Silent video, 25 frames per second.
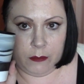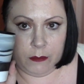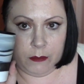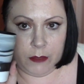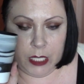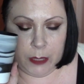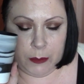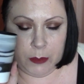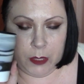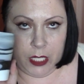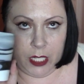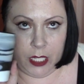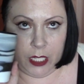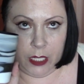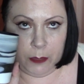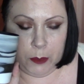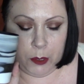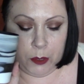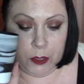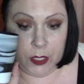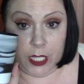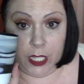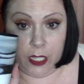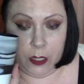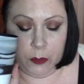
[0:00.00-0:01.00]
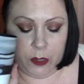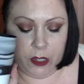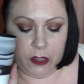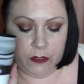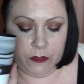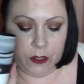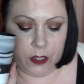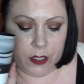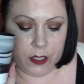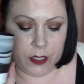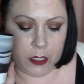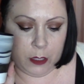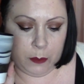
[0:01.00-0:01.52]
diptyque boutique when it
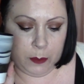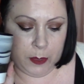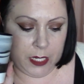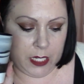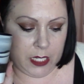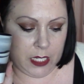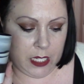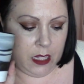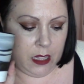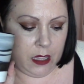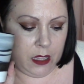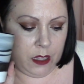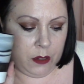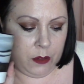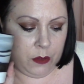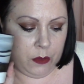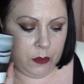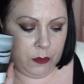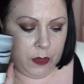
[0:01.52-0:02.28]
first opened. The